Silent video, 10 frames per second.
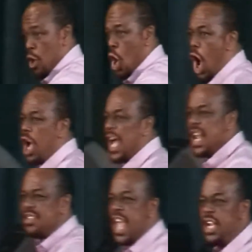
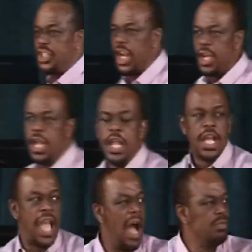Organization
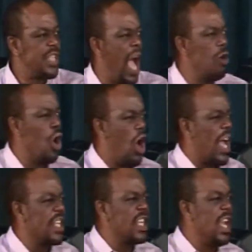come down,
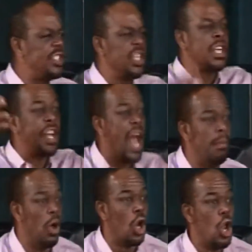organization
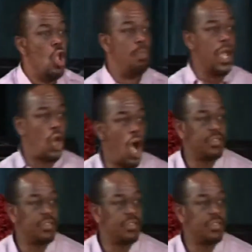crumble, because